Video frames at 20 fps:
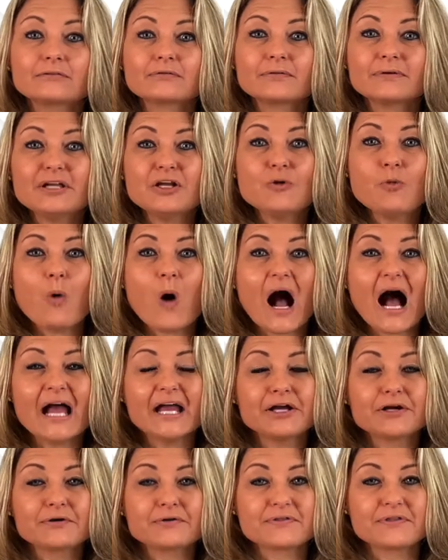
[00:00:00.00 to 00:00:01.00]

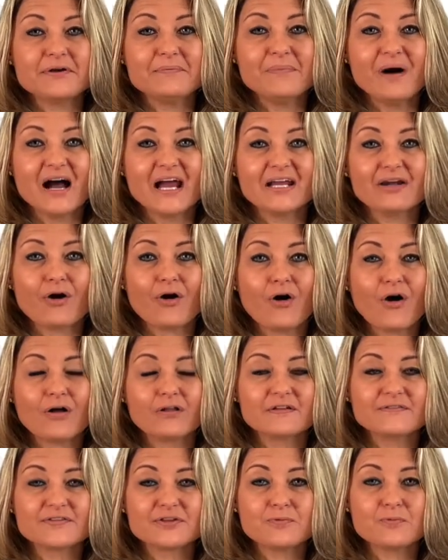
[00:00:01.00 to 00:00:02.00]
rewire the mind
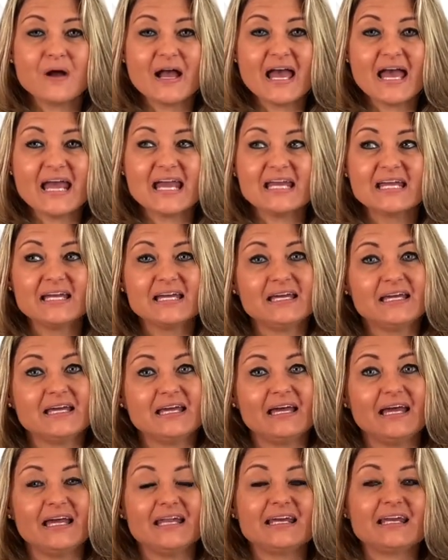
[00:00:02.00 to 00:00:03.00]
all of the way,
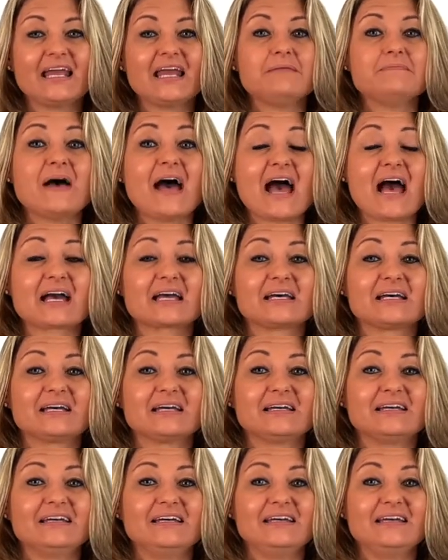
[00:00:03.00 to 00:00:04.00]
and it came back.
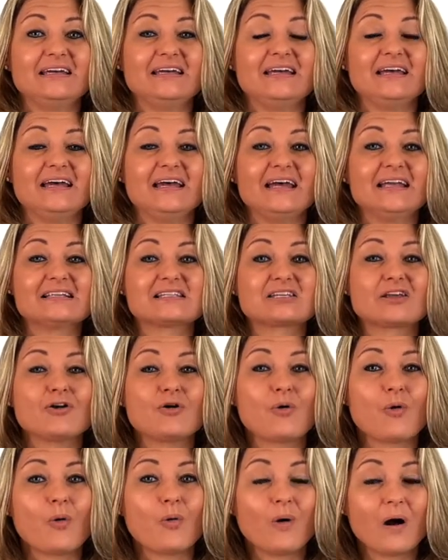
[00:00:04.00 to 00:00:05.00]
And
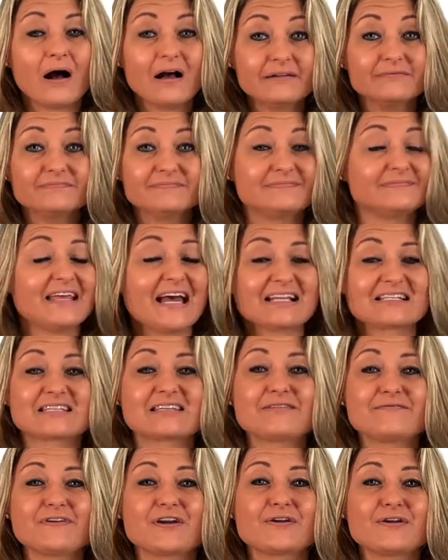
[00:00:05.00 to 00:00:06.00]
so that's
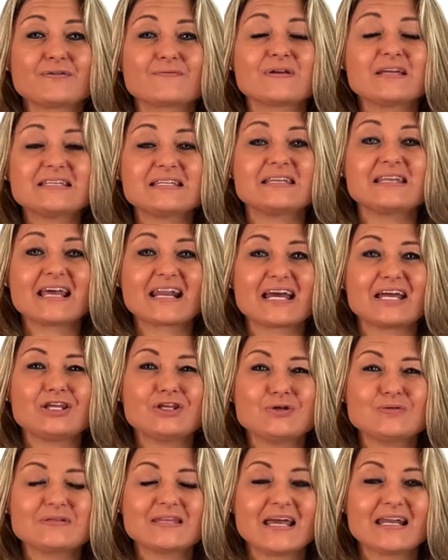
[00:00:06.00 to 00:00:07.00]
the very reason that I
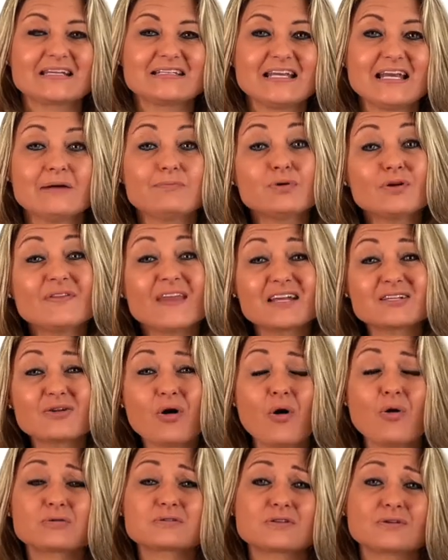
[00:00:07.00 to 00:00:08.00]
use that example. And that's
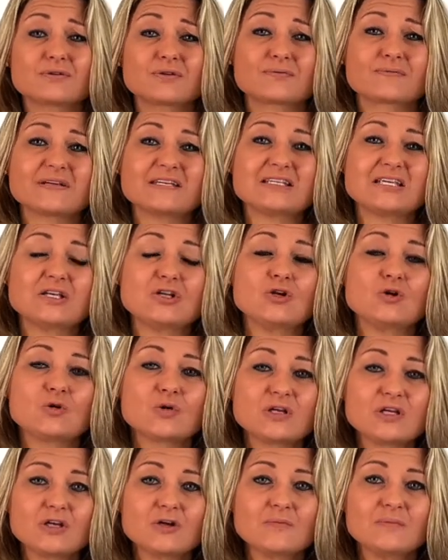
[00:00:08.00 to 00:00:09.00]
also the reason you'll
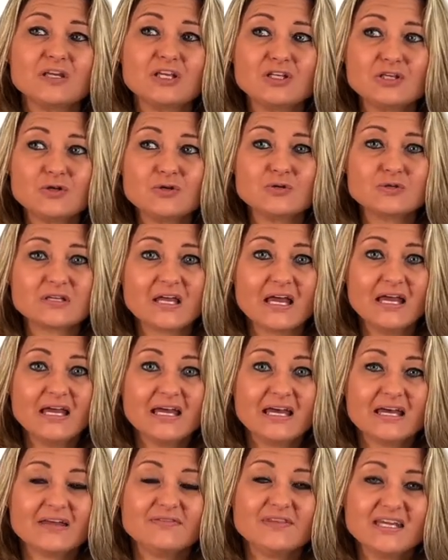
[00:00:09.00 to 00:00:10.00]
hear me use
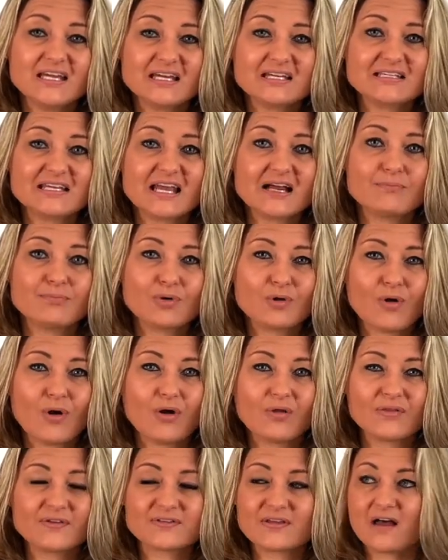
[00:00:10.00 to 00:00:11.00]
the example
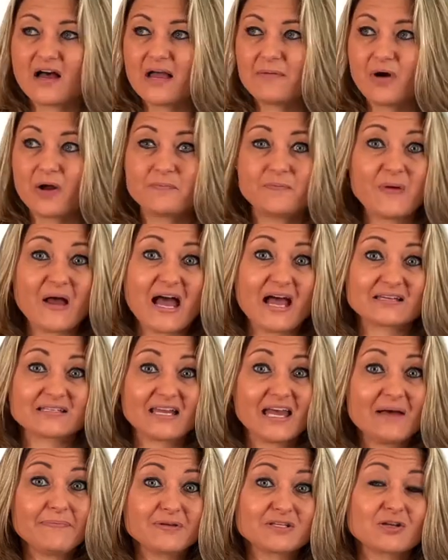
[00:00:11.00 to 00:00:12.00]
all the time on past
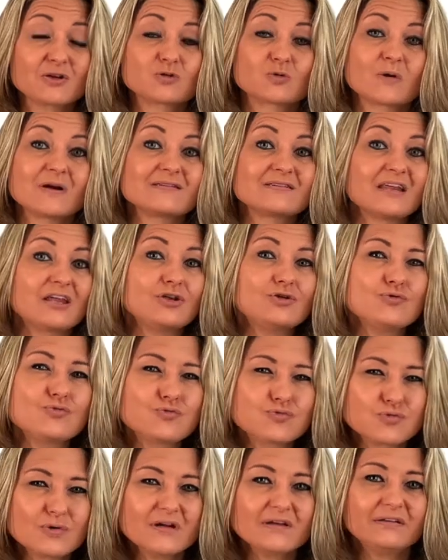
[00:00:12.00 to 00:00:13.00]
episodes, where I say you
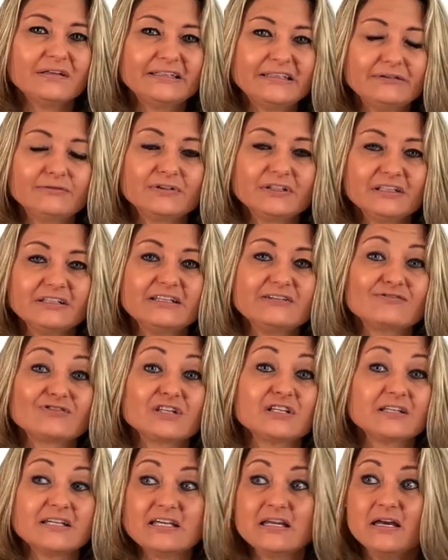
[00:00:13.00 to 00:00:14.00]
really, really,
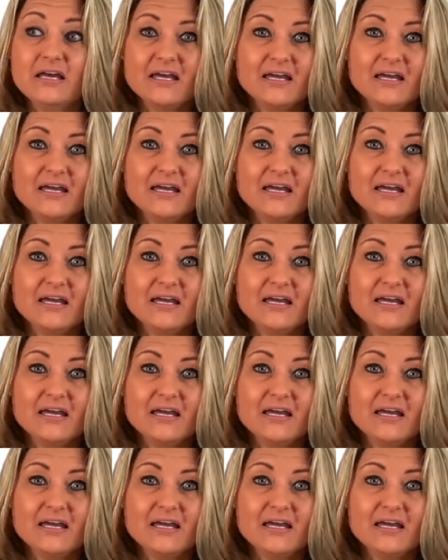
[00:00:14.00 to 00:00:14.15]
really